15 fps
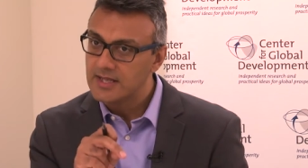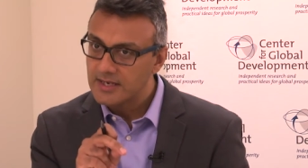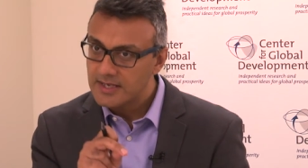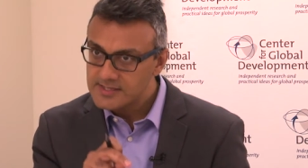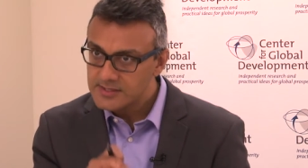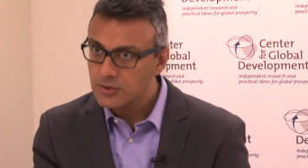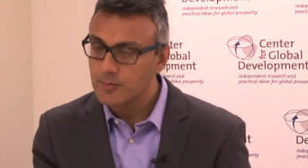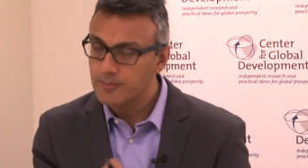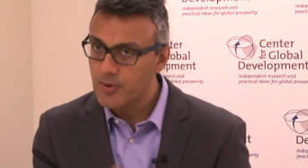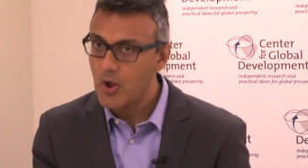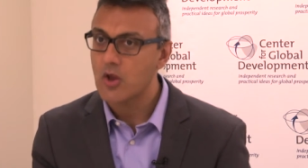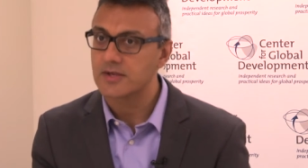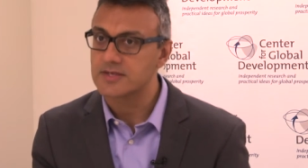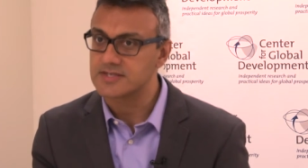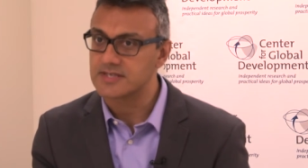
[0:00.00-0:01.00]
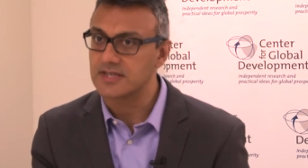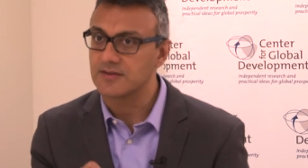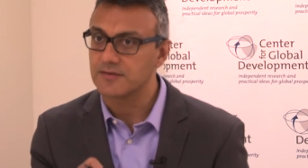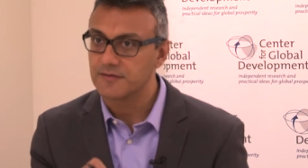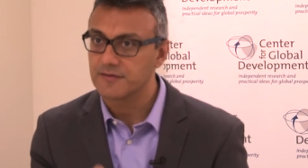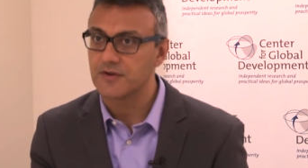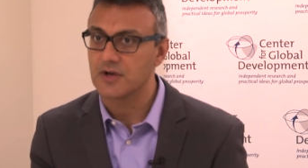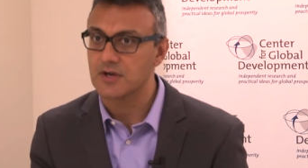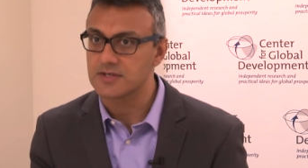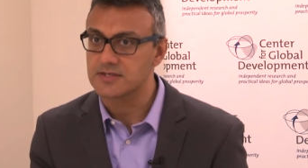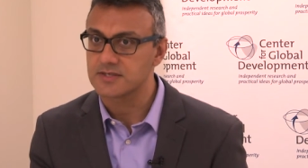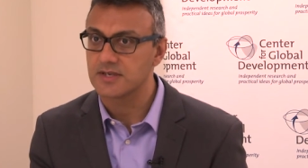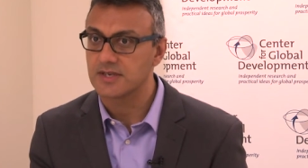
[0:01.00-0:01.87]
Let's look at policy first.